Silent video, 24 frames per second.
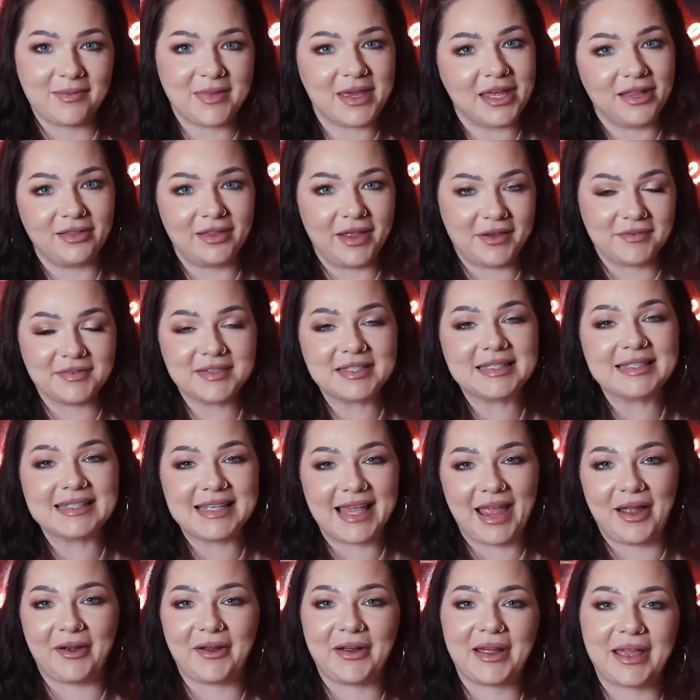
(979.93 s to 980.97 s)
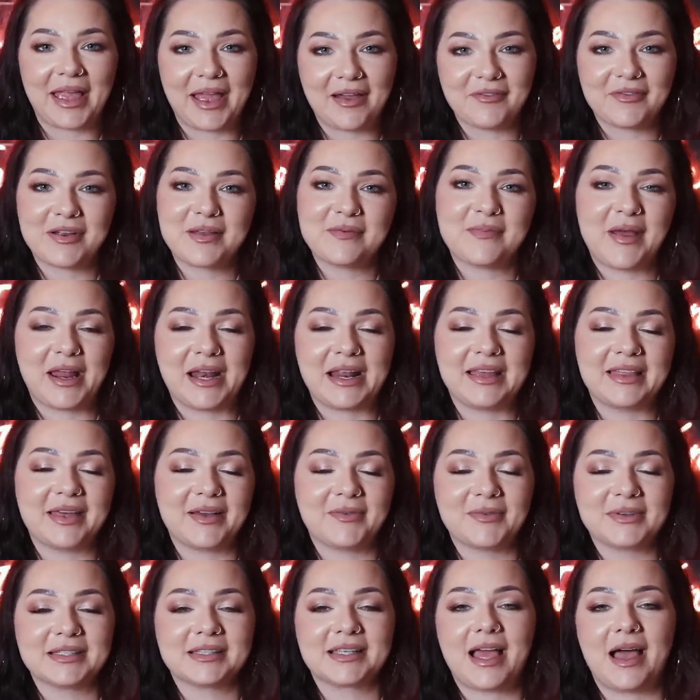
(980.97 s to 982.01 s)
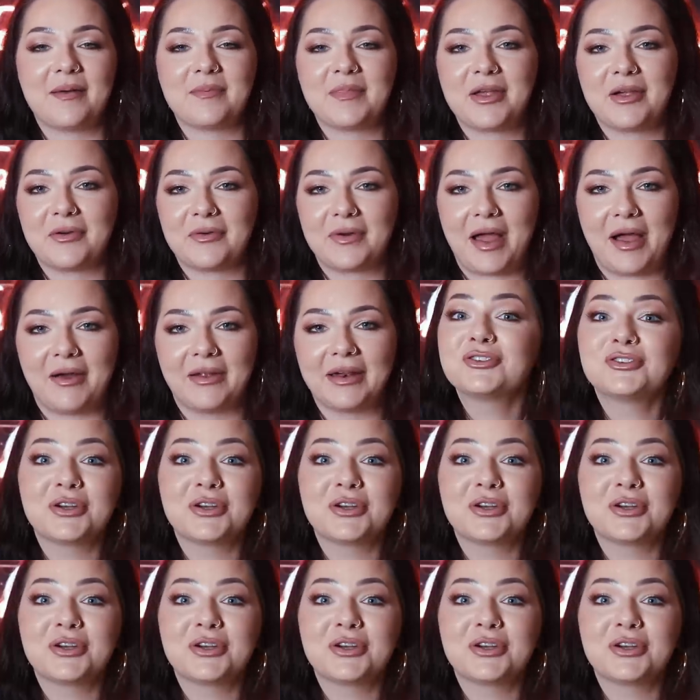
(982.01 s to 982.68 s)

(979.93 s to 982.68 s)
He loved scaring everybody that was coming around,